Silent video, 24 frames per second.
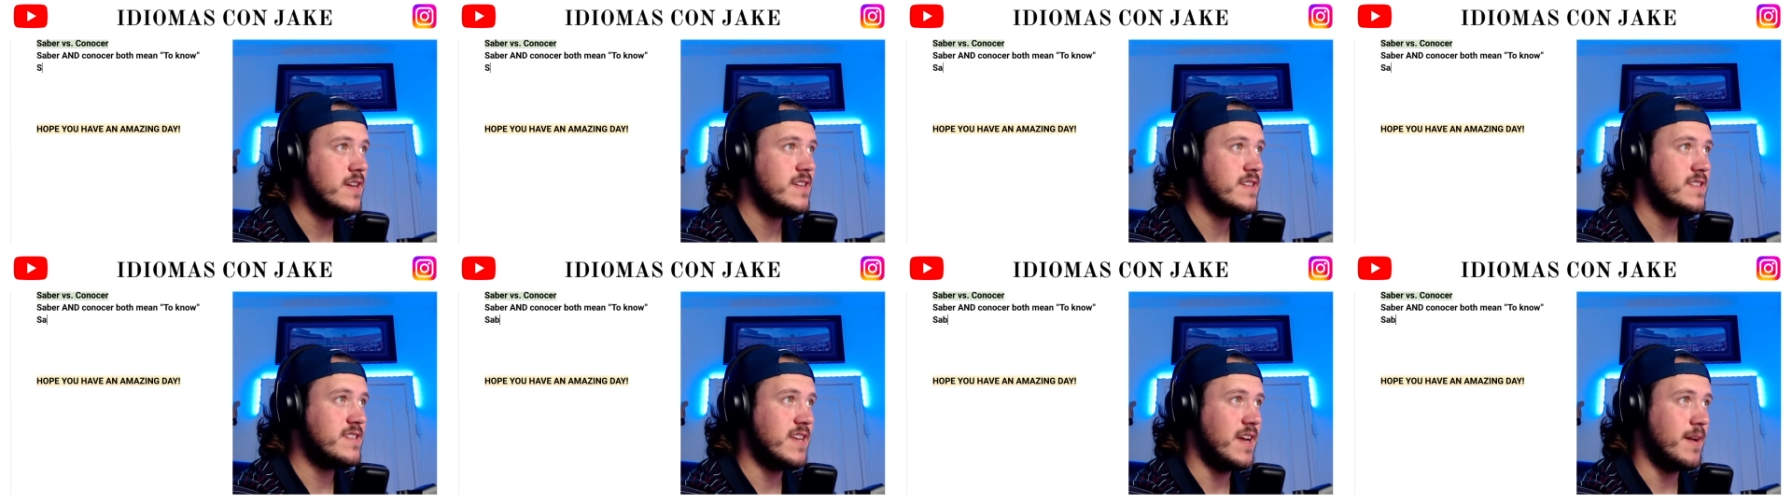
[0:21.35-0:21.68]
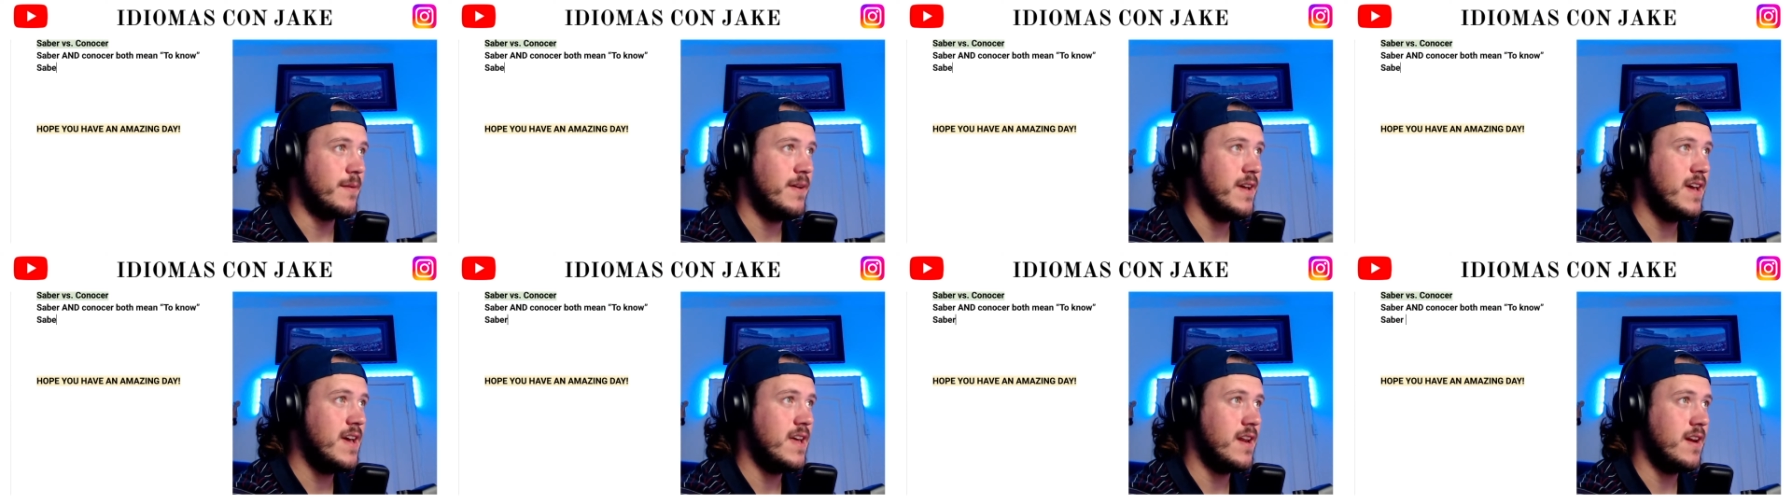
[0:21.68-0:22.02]

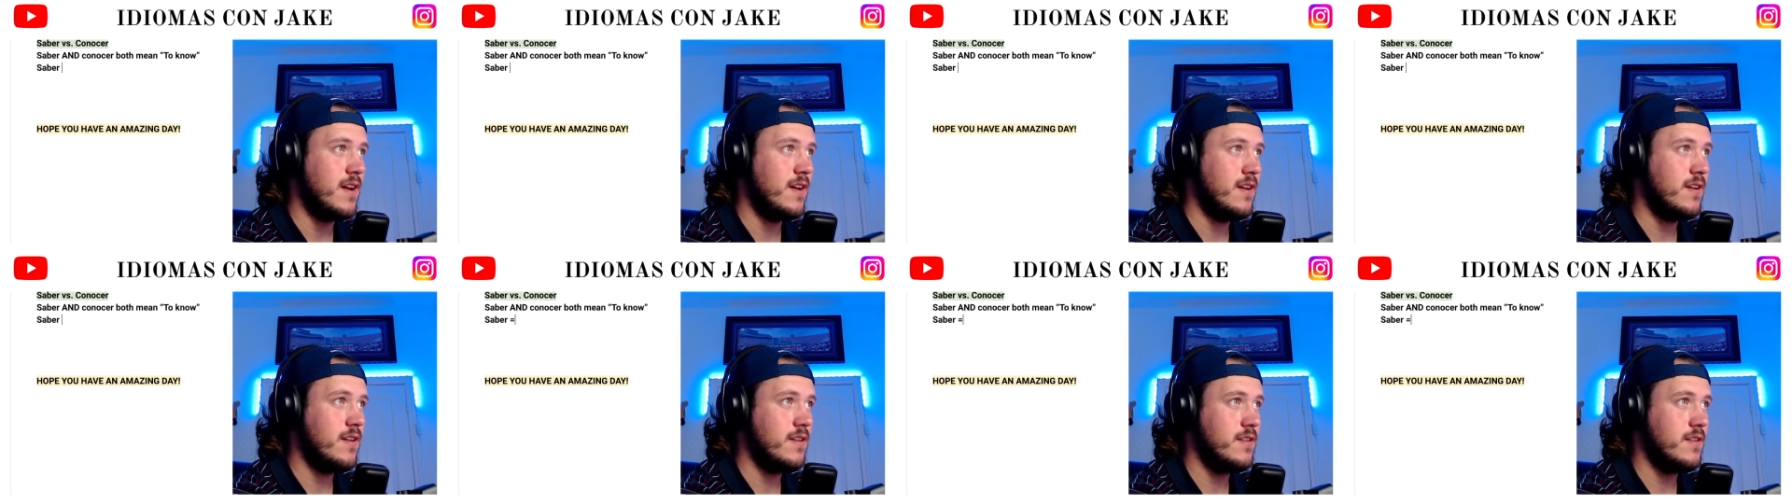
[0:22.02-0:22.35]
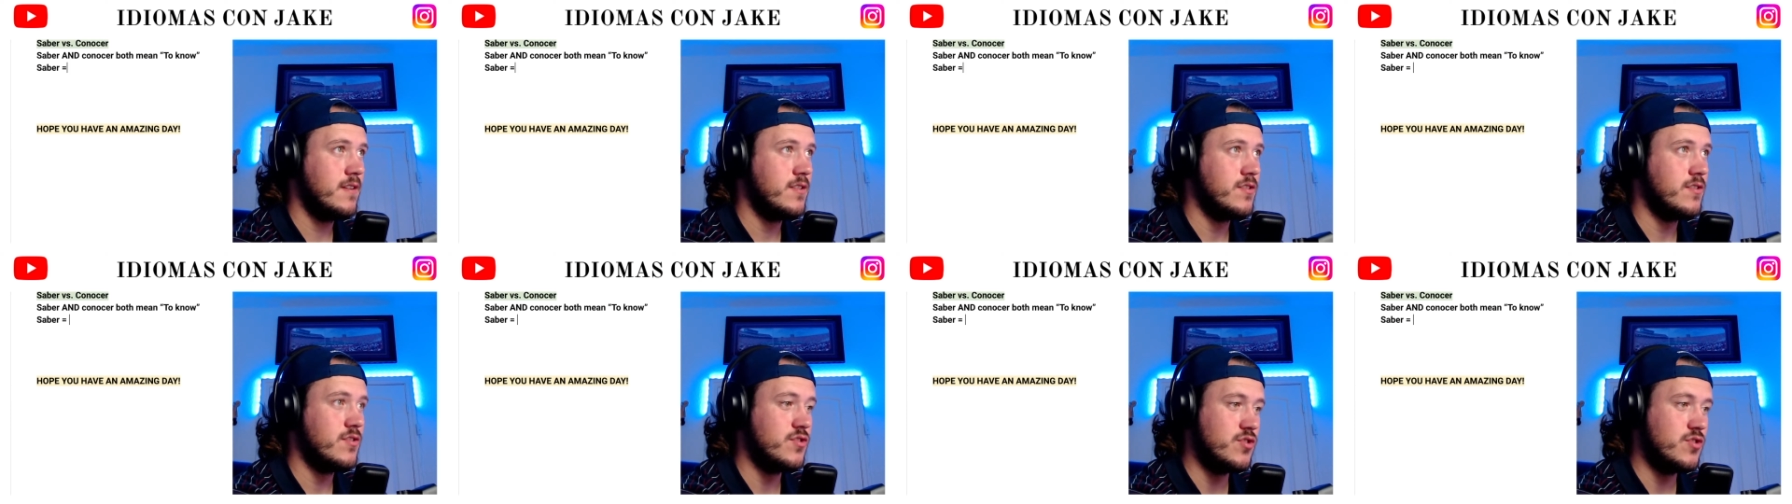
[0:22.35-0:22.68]
Saber
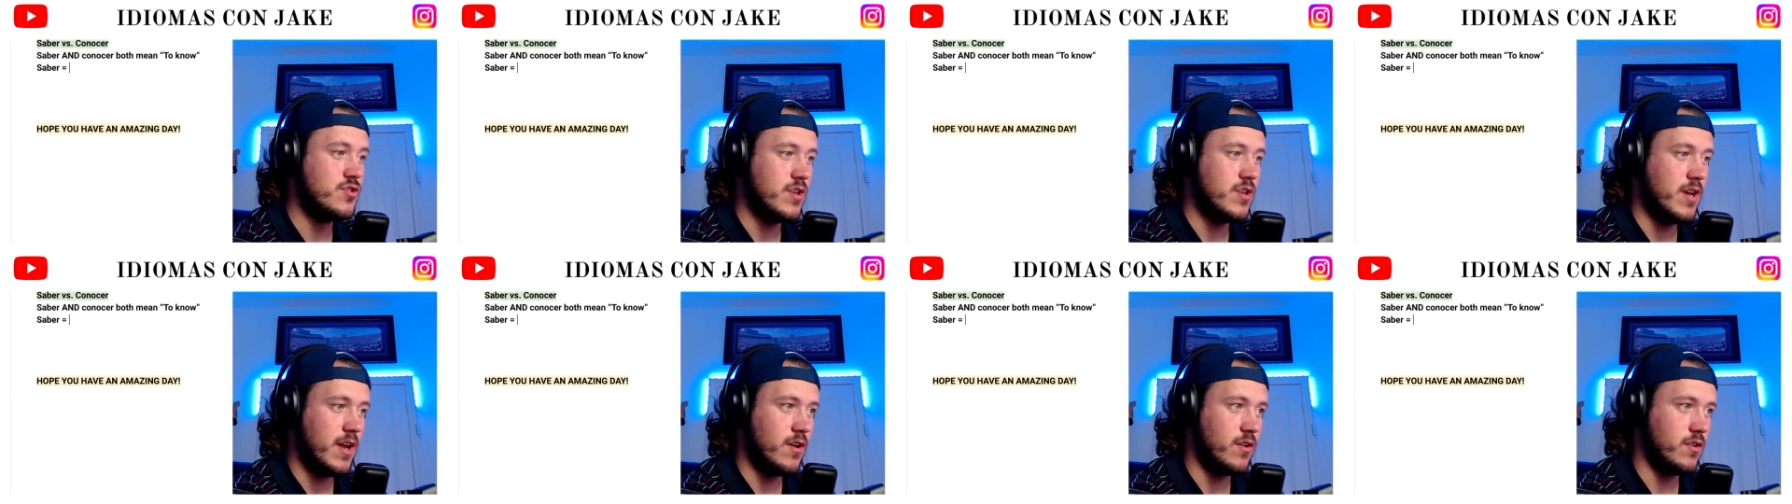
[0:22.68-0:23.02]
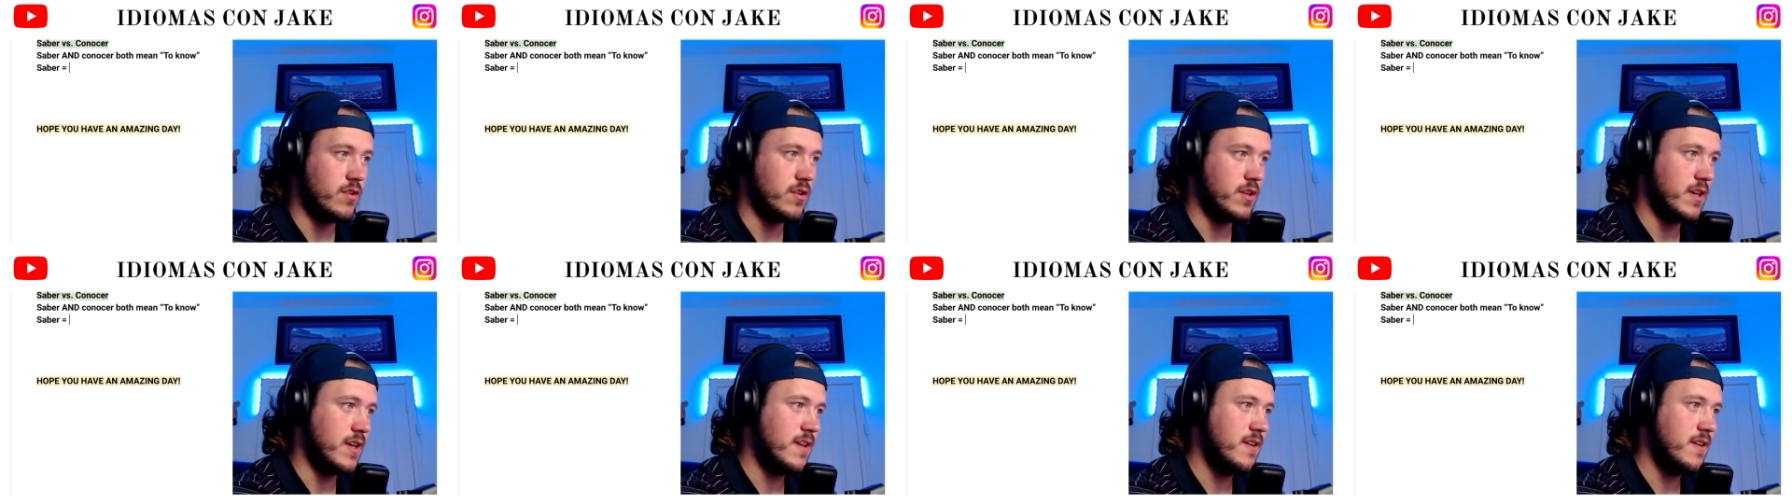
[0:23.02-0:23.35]

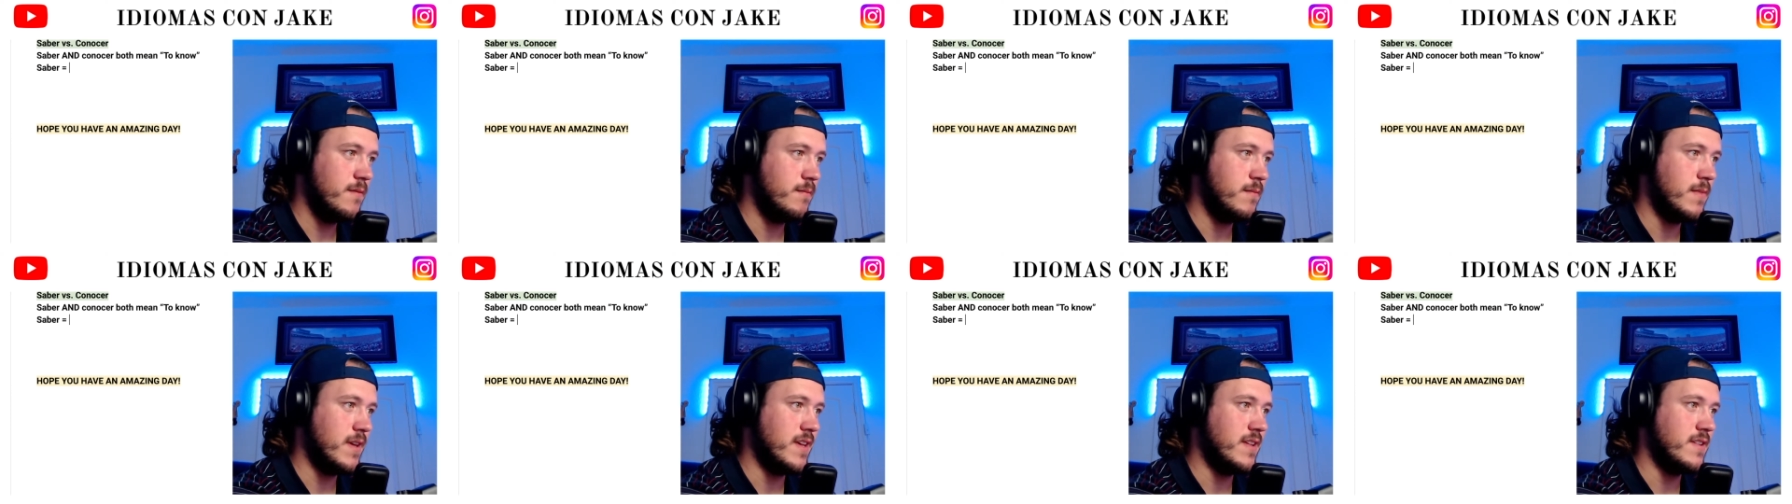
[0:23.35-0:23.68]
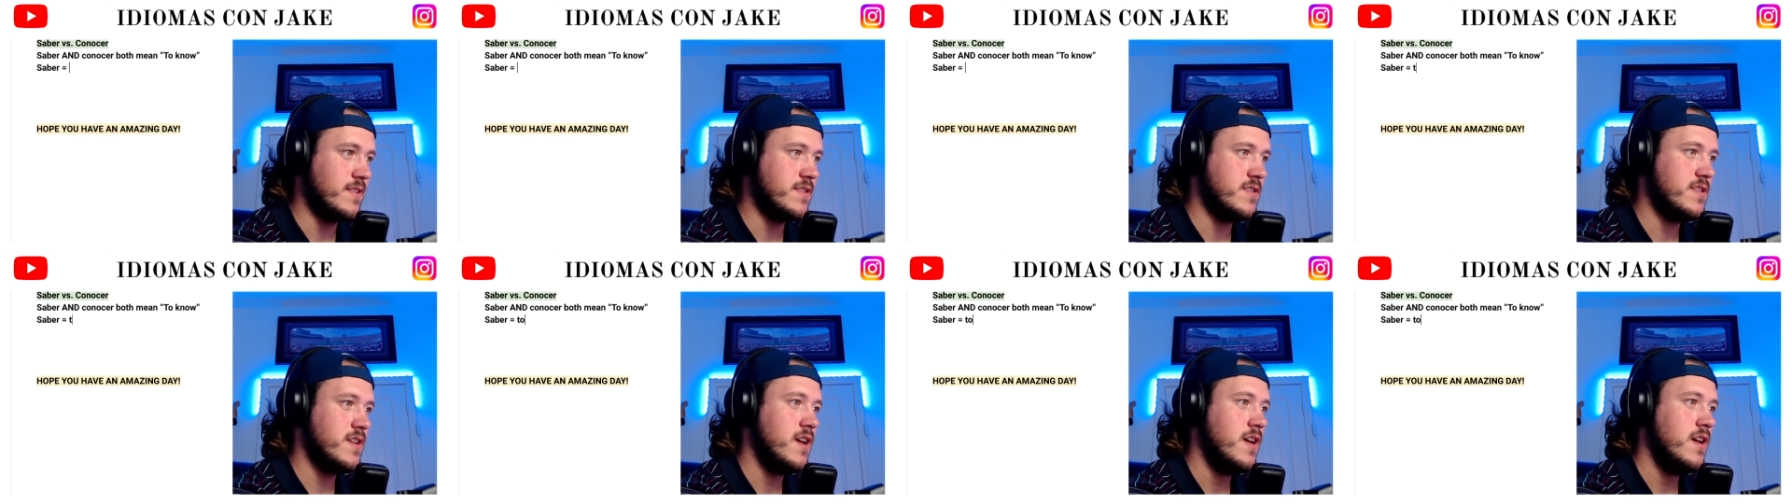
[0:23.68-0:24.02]
generally
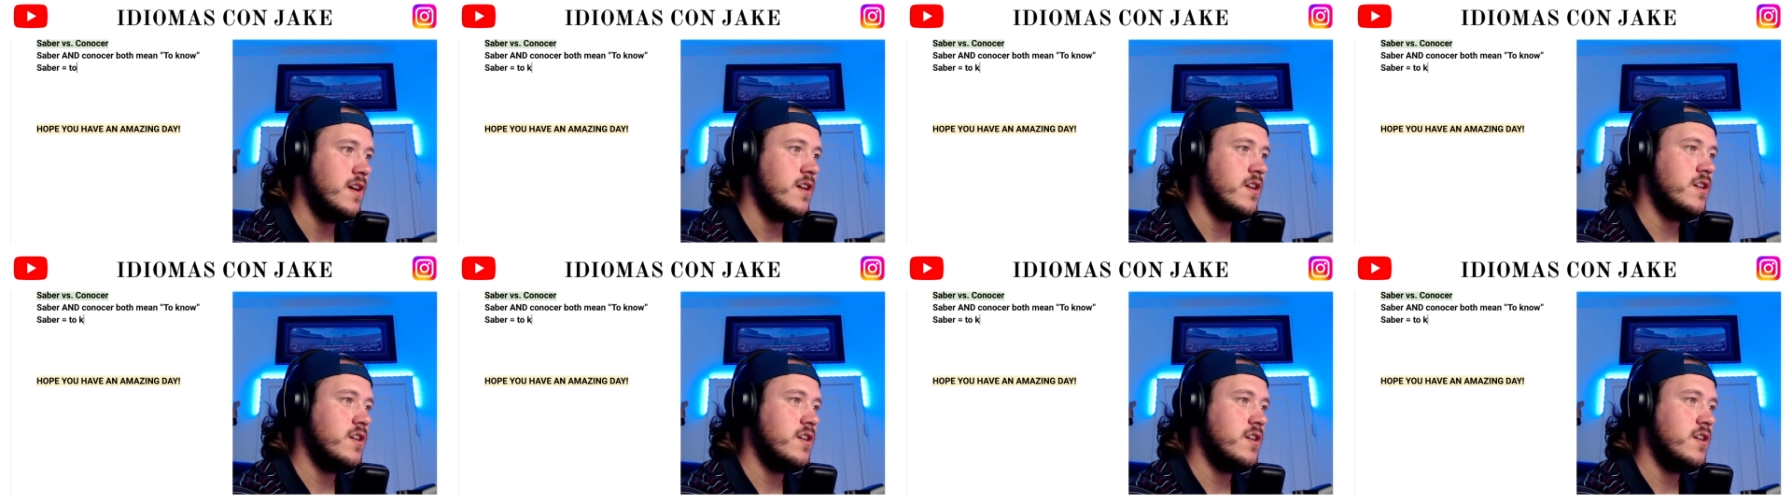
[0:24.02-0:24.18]
means